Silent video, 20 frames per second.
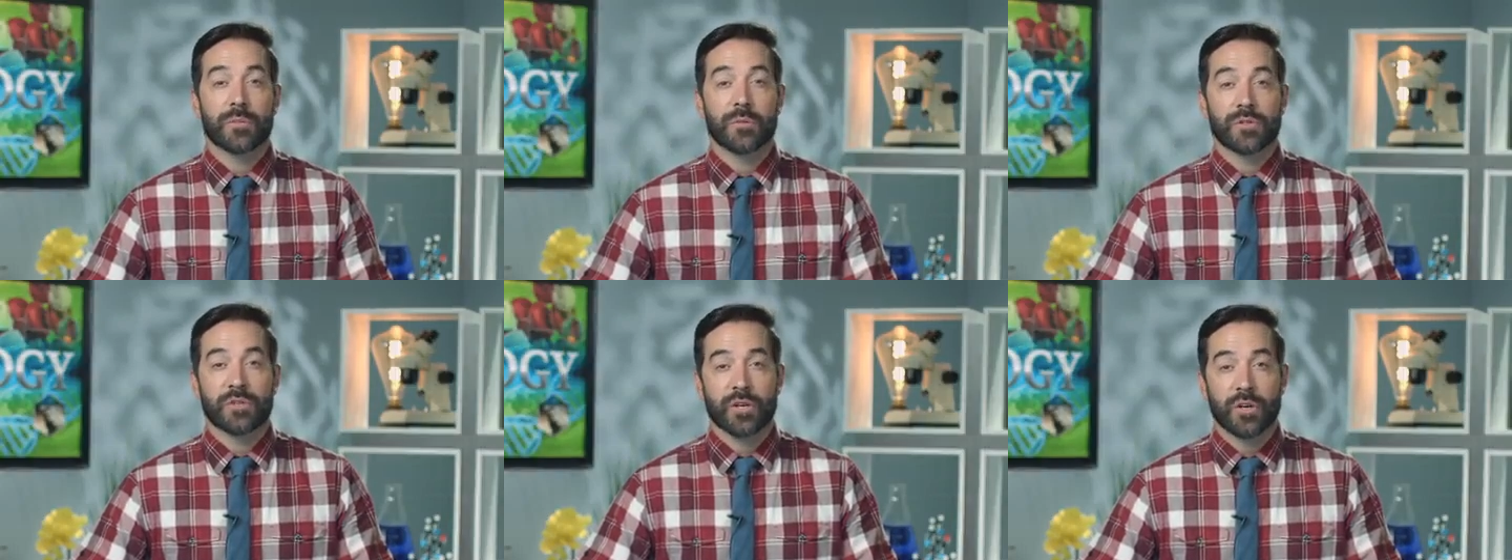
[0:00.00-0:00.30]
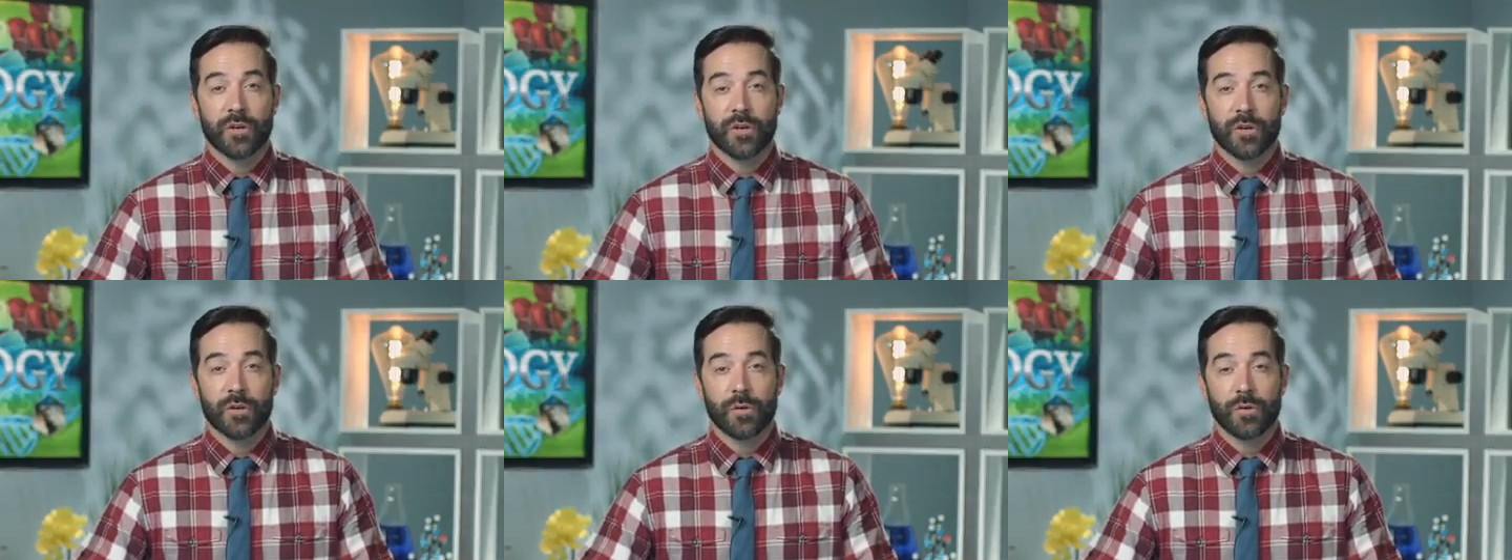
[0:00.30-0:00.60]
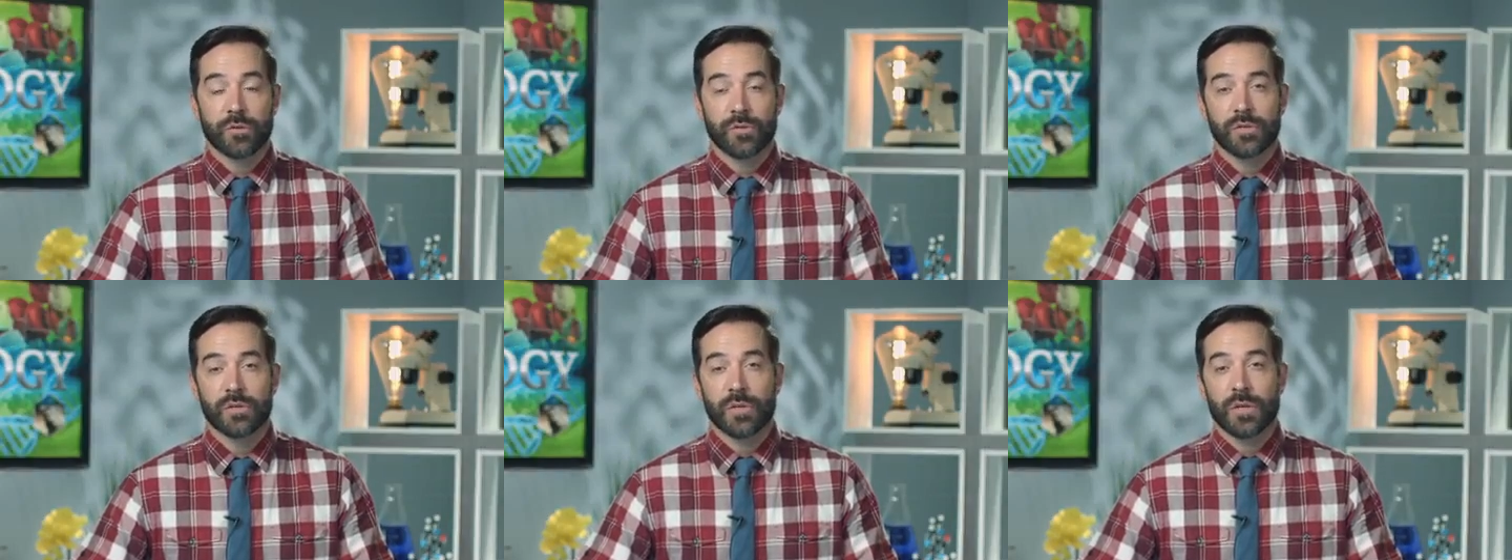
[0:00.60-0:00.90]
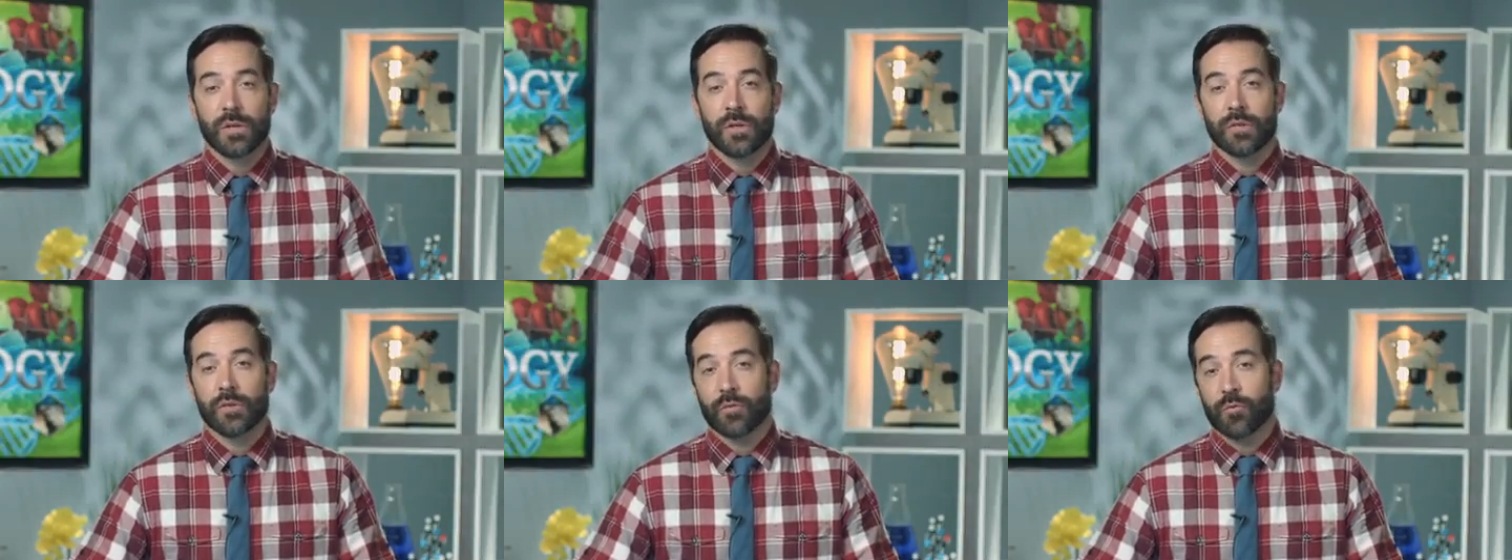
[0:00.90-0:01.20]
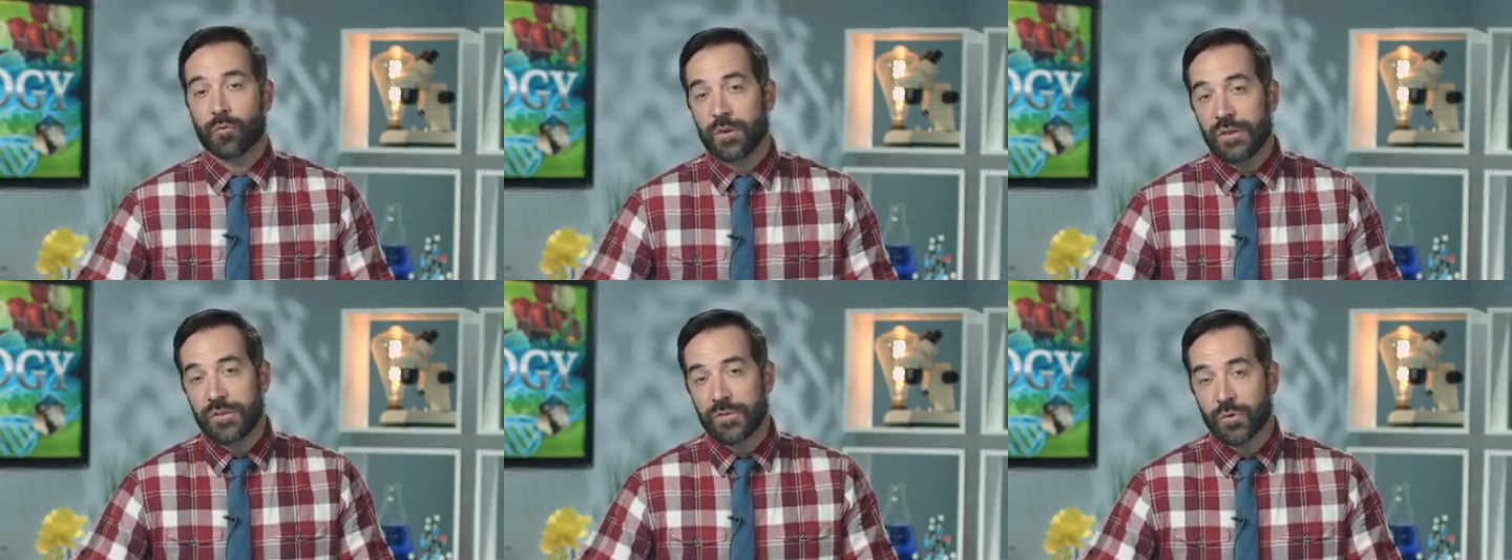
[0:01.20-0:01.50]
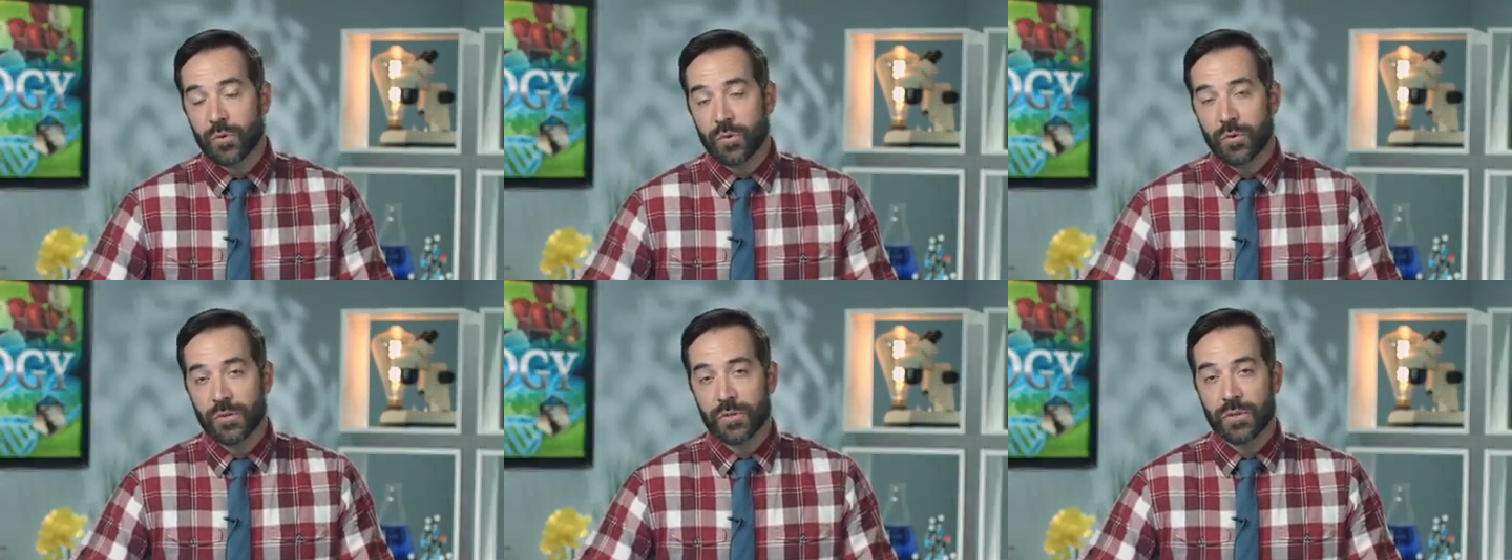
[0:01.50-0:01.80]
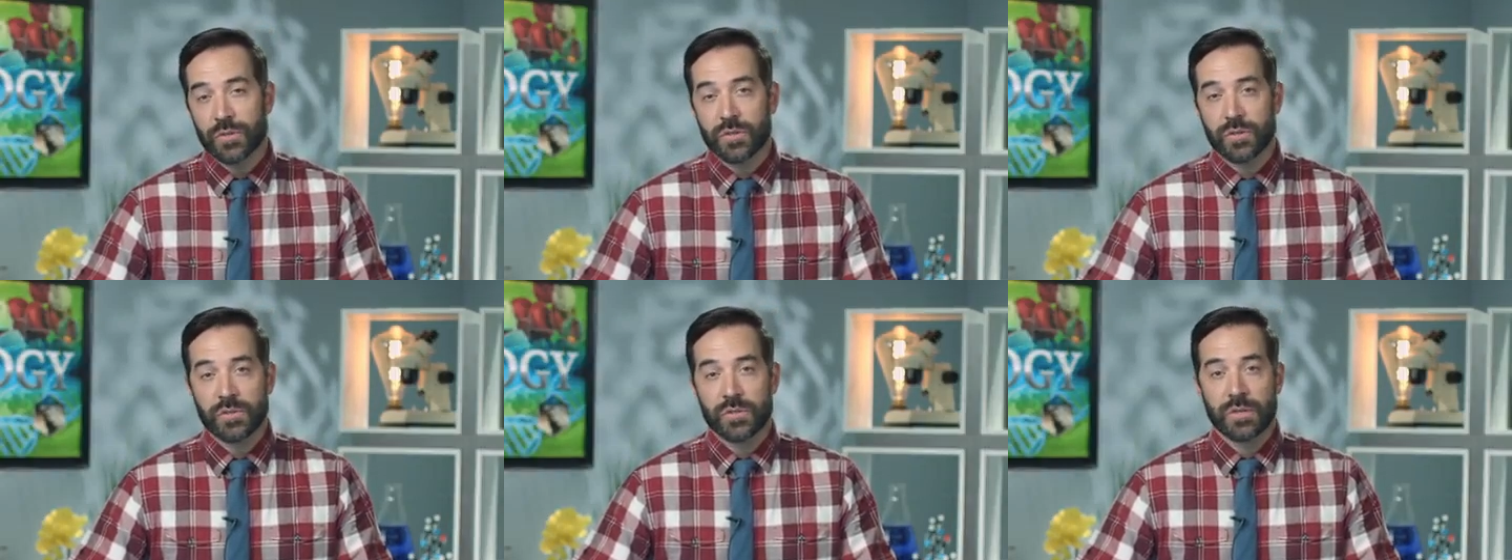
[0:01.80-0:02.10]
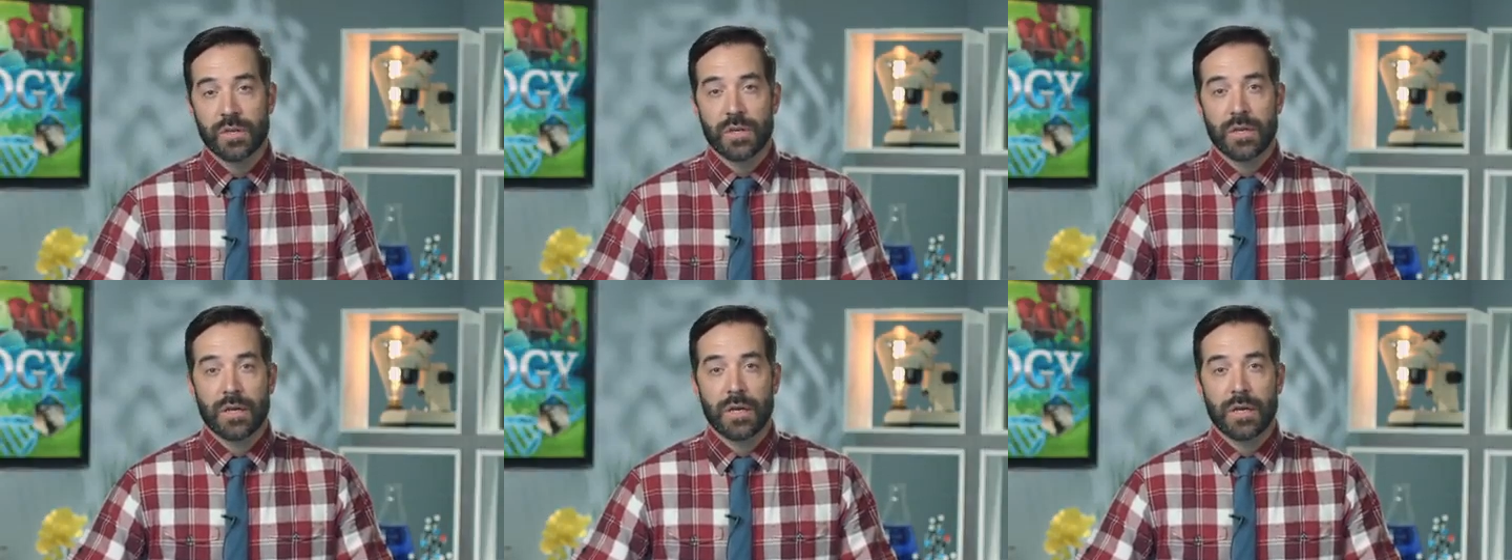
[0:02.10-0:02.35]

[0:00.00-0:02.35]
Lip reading: materials, the resources,